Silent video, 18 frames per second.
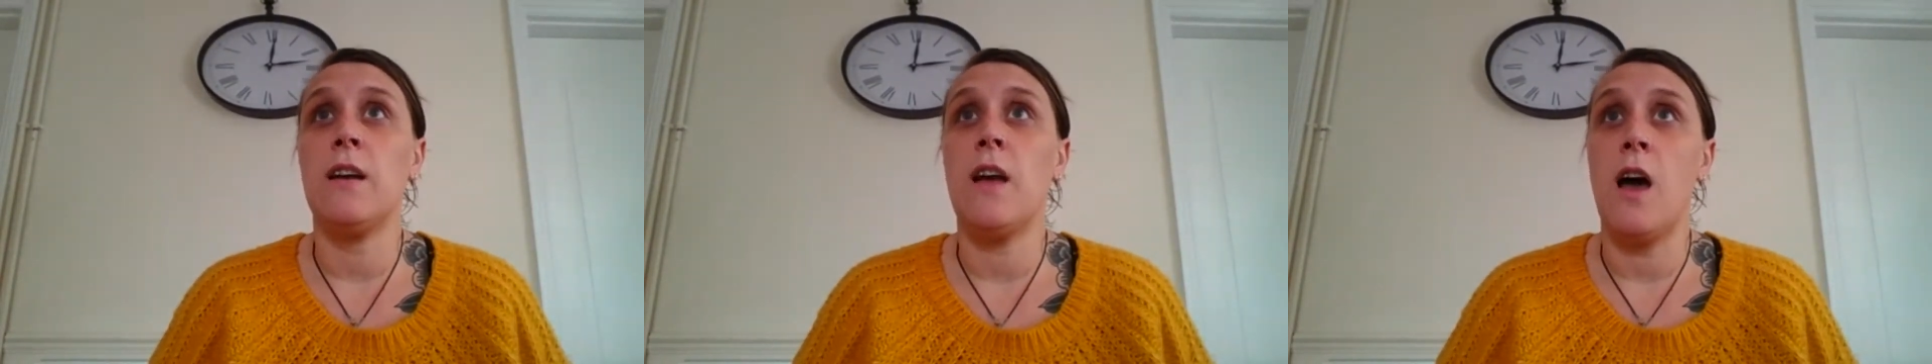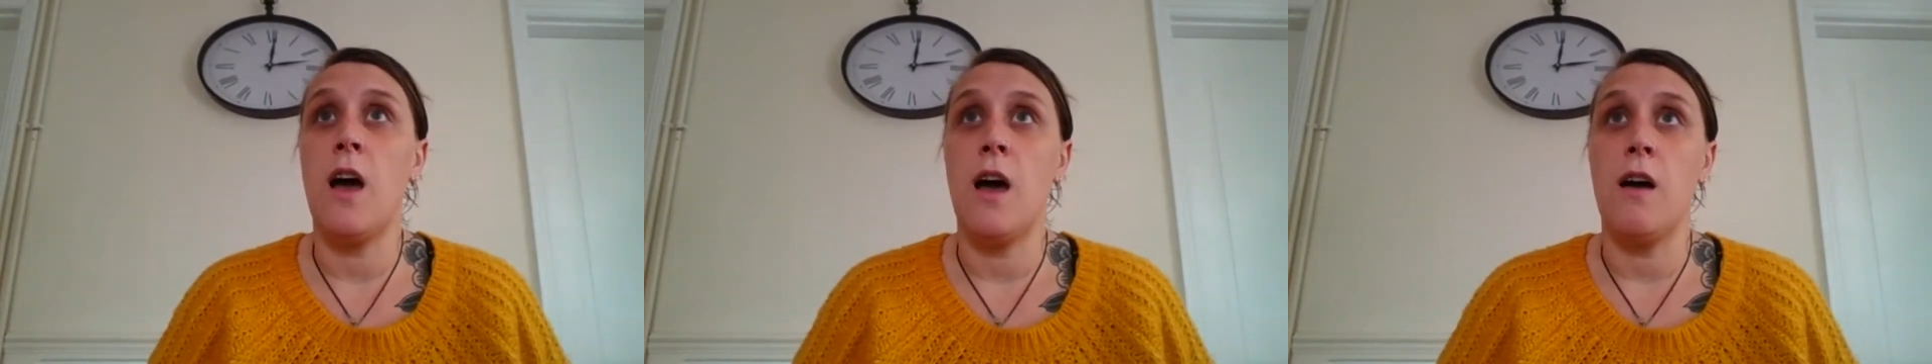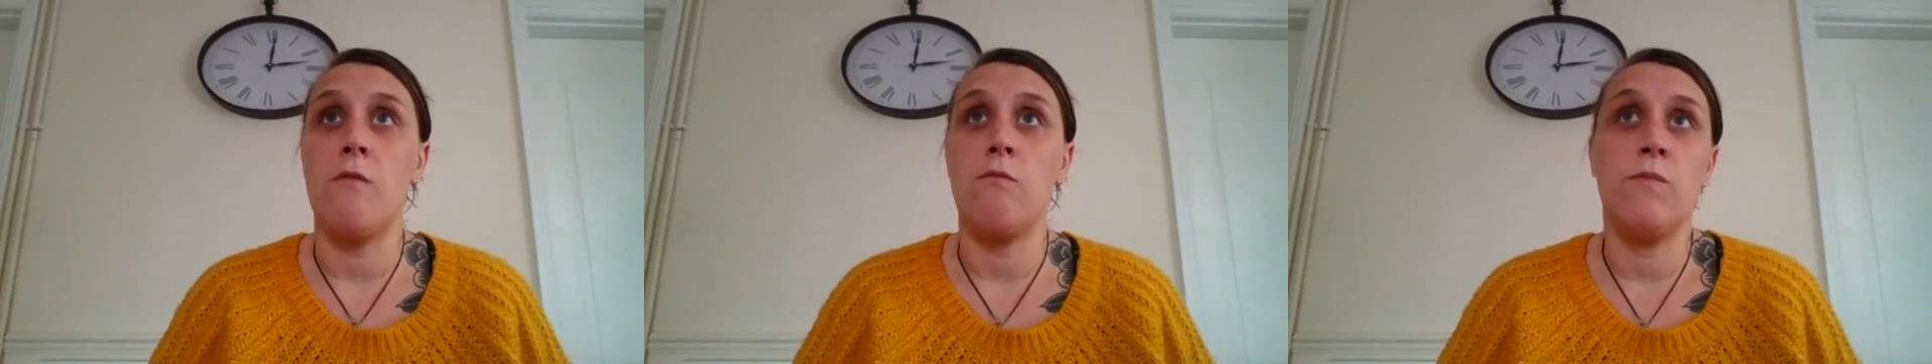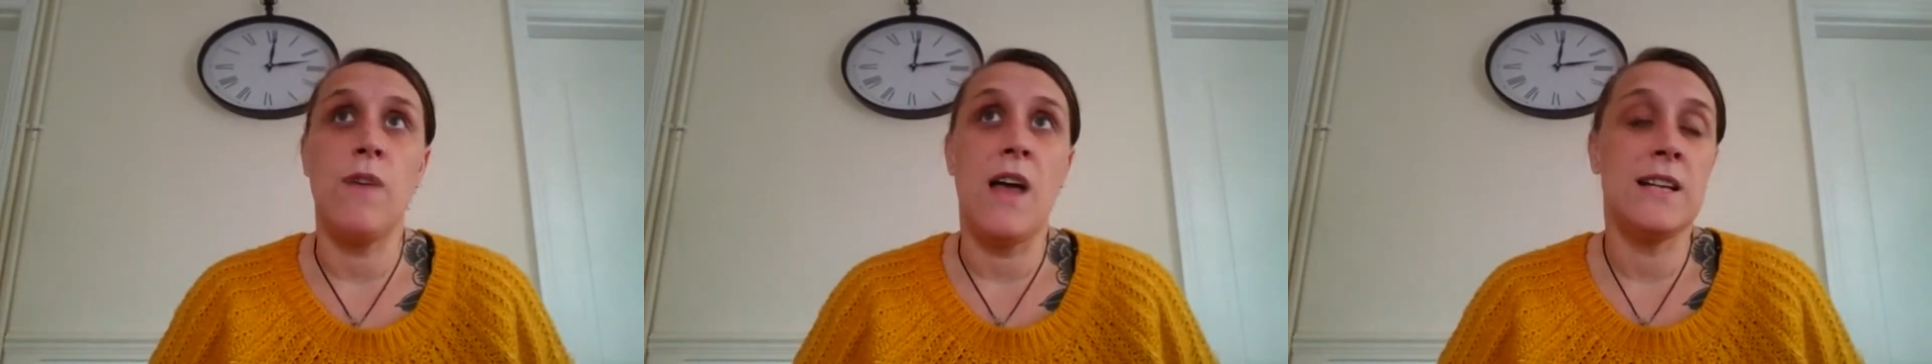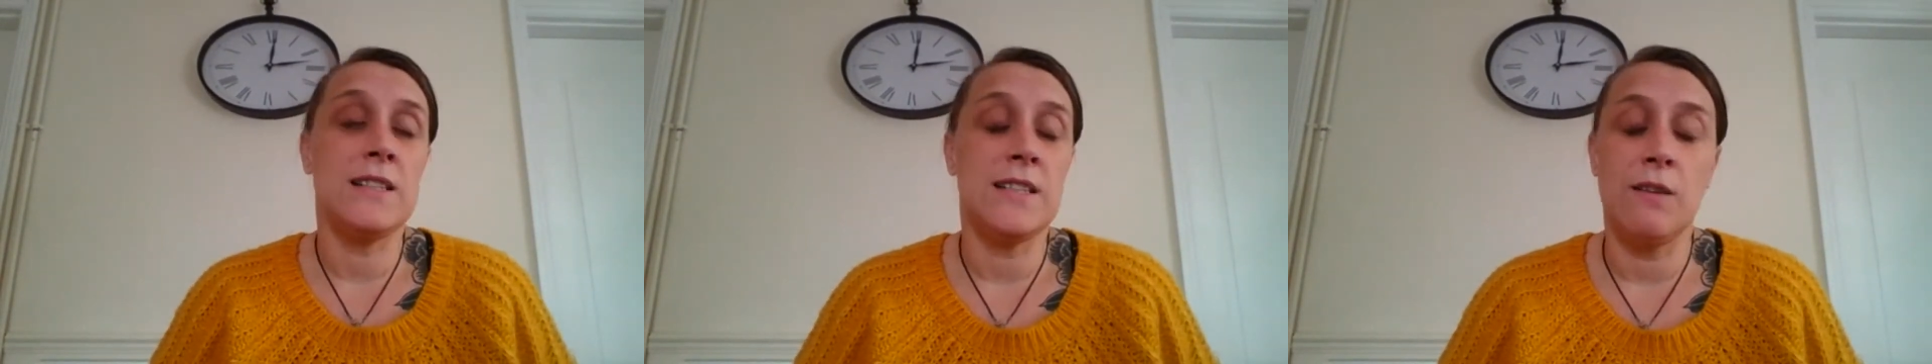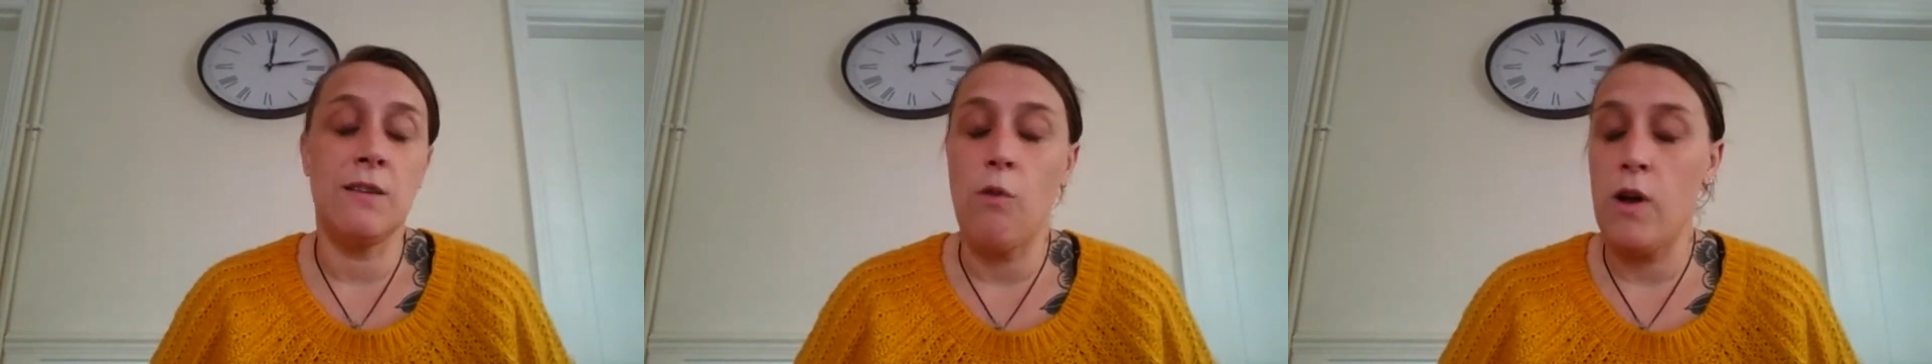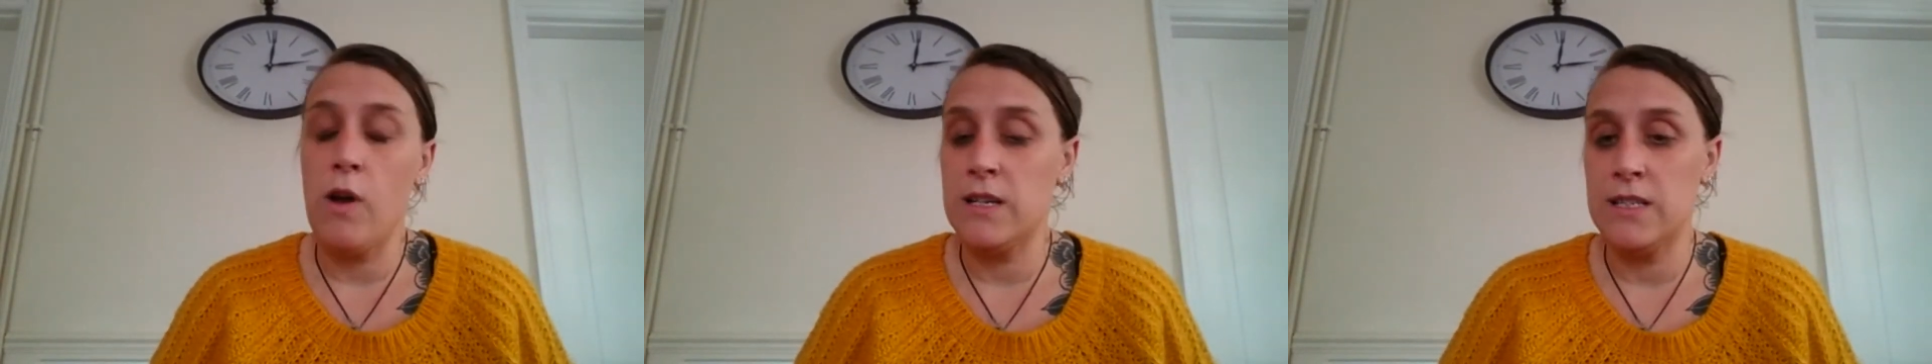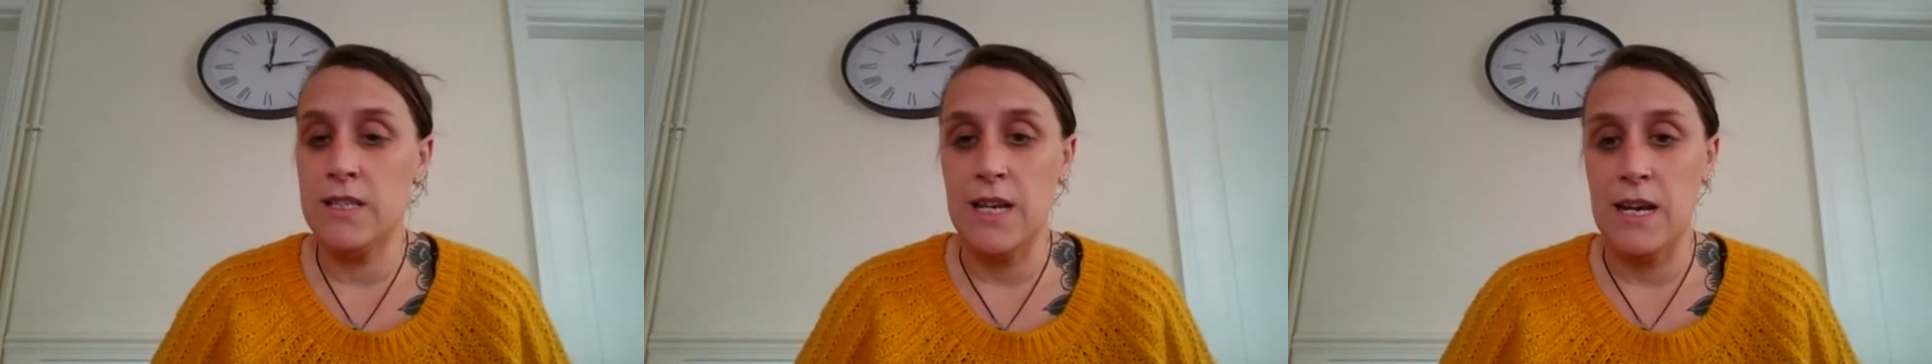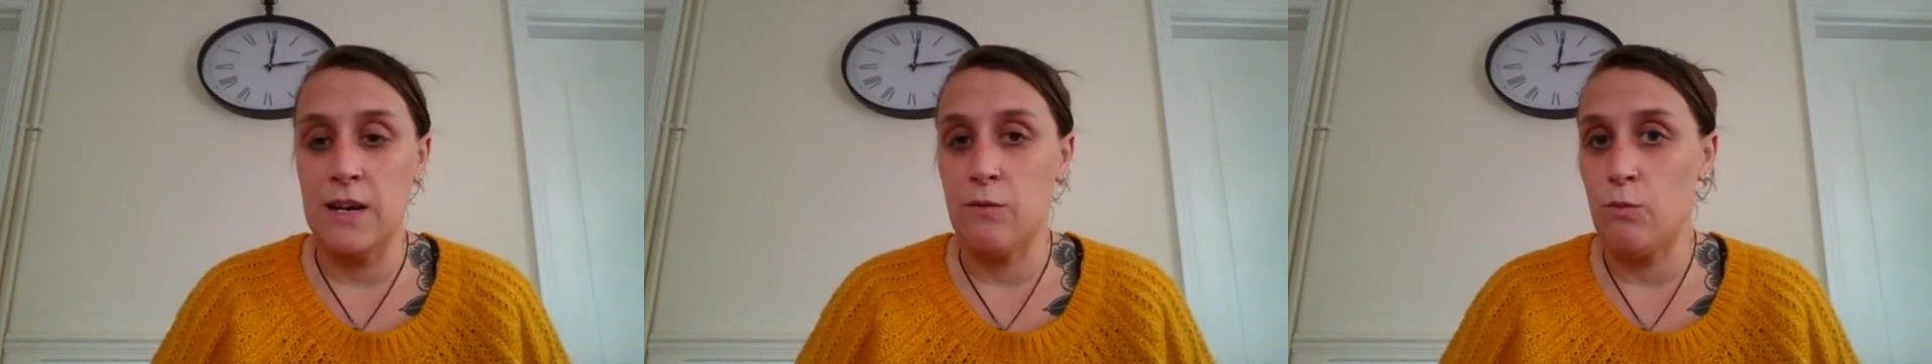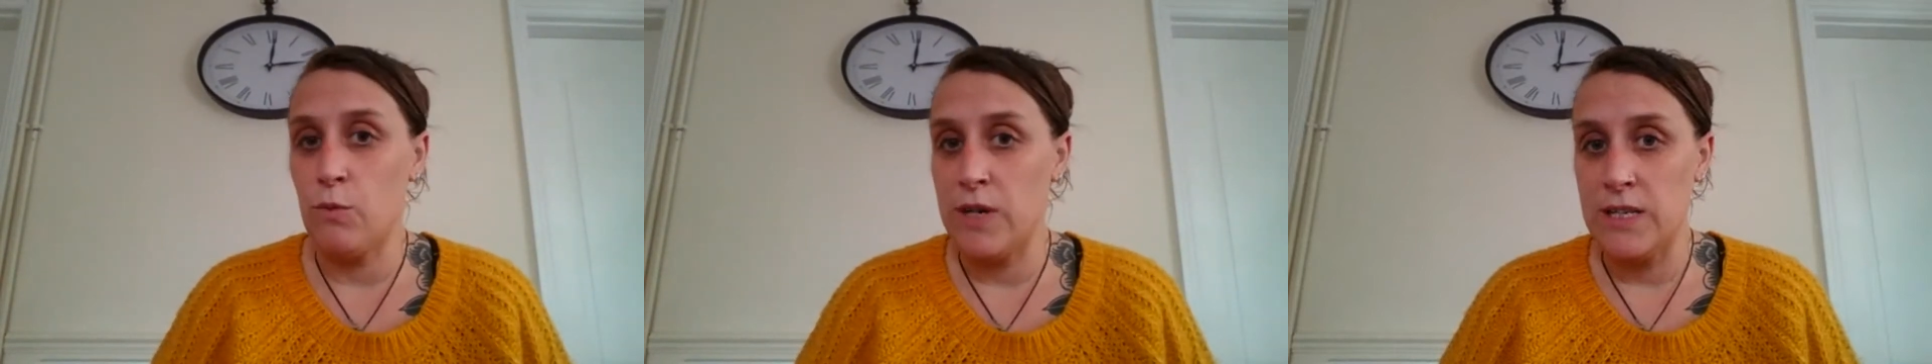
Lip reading: essay writing,